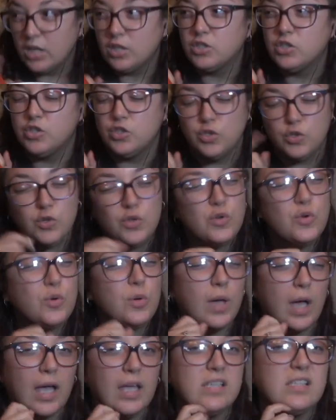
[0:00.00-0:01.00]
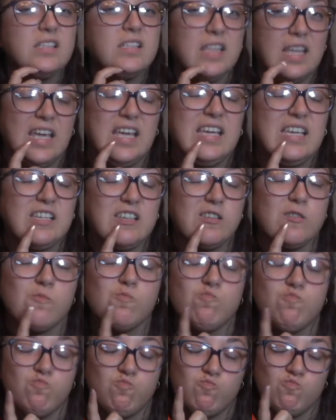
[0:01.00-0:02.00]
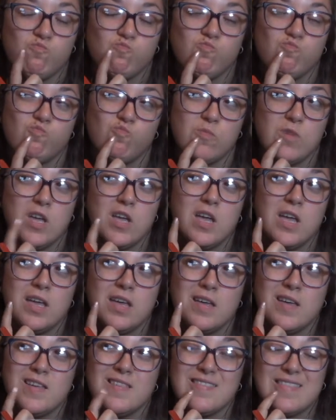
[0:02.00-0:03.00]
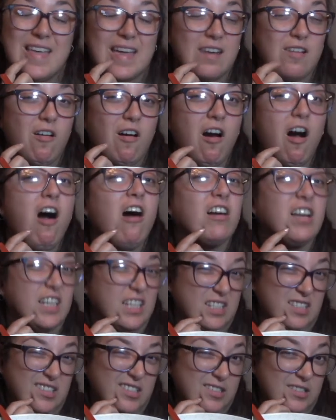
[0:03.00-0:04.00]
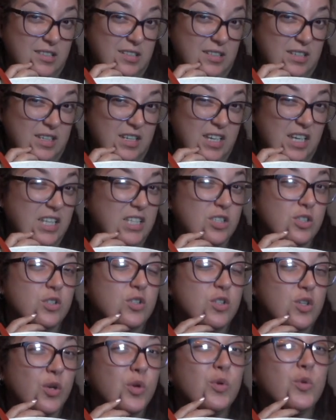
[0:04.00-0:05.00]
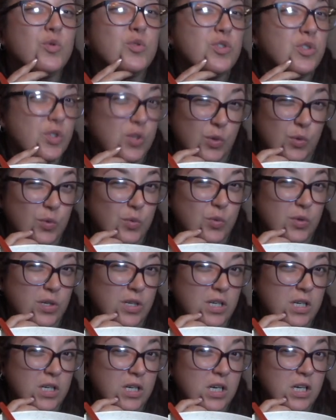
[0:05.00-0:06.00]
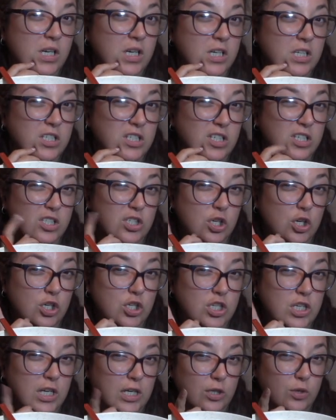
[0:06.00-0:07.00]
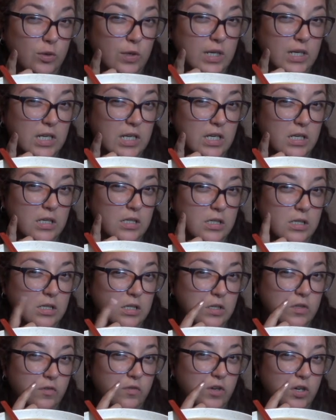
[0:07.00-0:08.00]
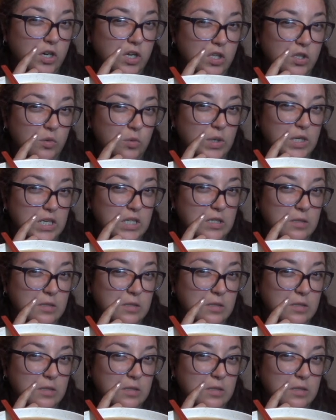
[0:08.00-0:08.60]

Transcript: Do you guys think that August is too soon to start decorating for Halloween?